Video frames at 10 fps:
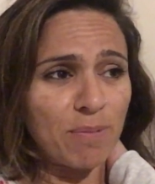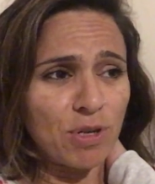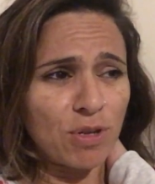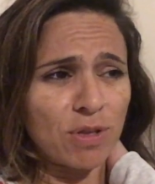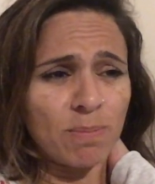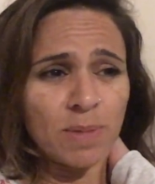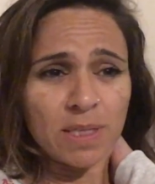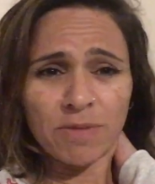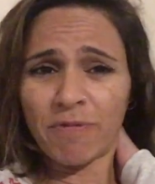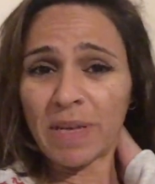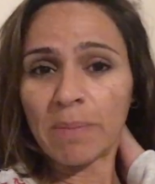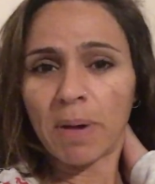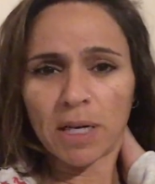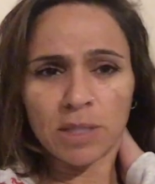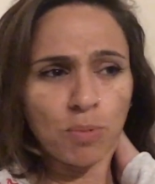You know, there's
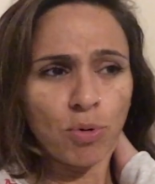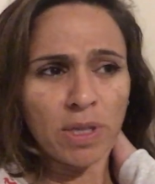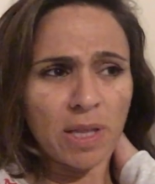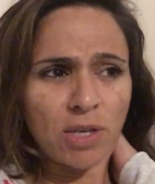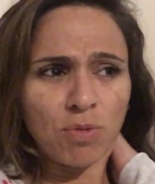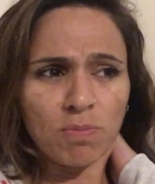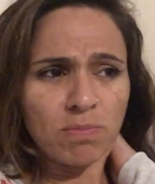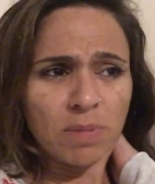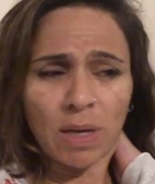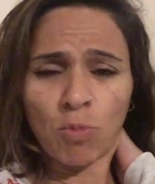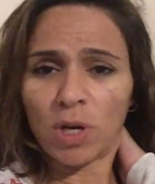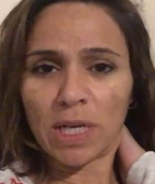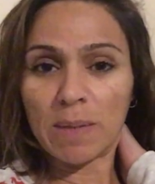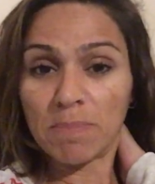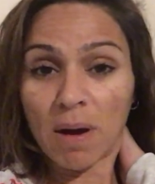V-Bucks point that they want to
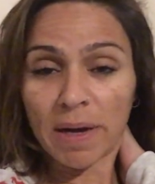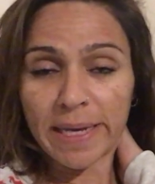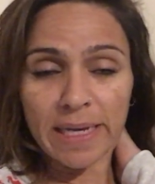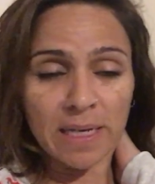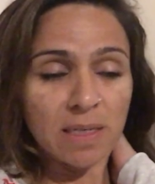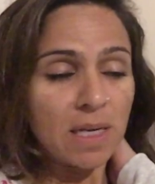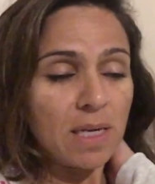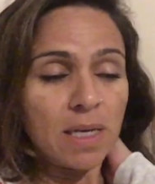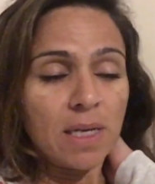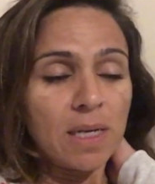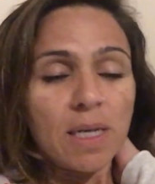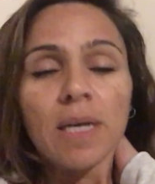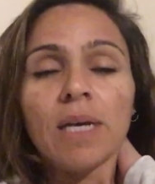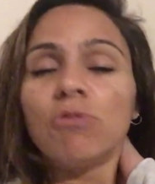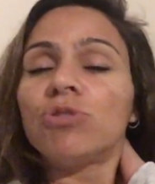keep buying, and
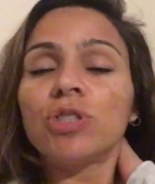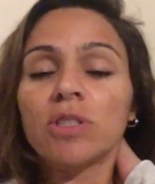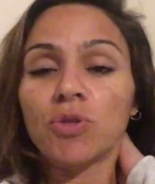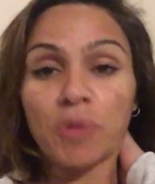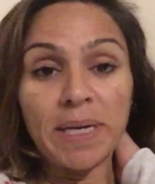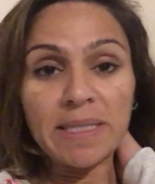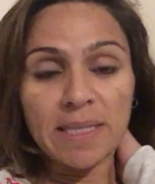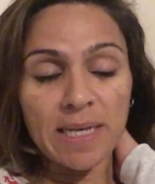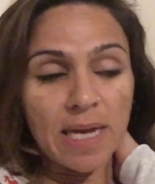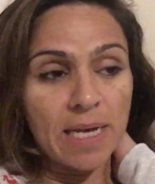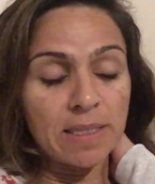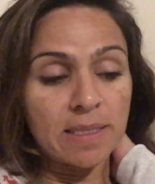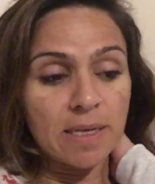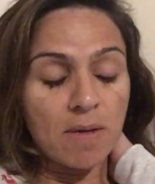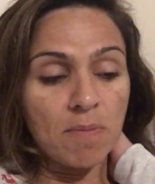it was just crazy. And